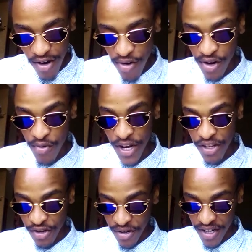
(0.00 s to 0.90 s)
or when
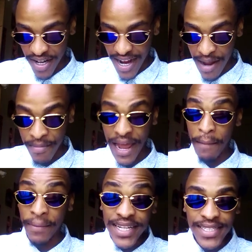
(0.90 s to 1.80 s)
your
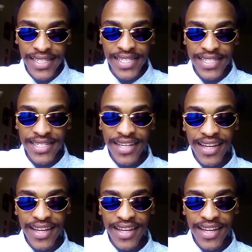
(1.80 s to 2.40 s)
liabilities